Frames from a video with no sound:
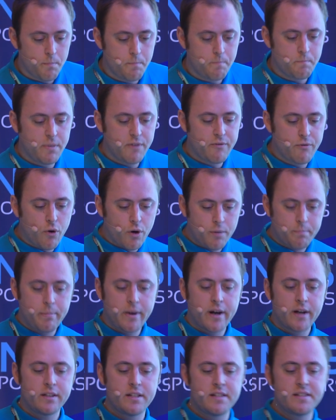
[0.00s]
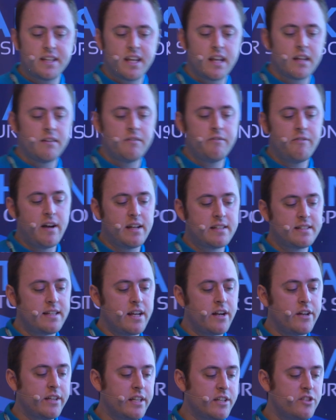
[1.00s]
before parties can in fact
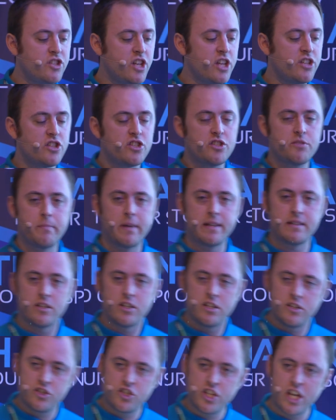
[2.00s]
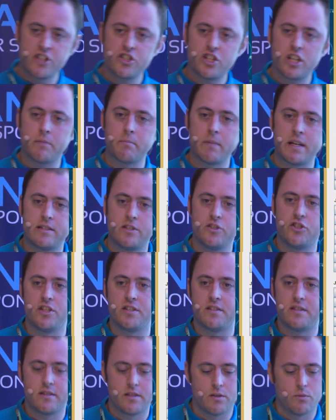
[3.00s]
start exchanging
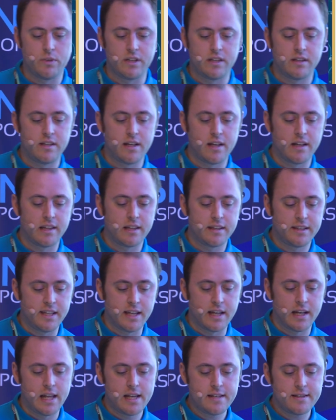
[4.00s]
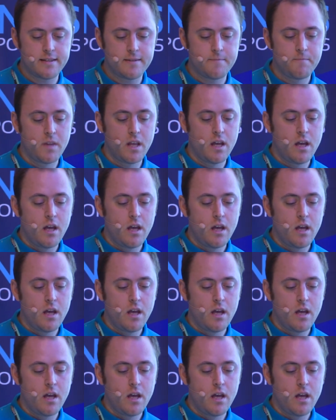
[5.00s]
messages with TLS,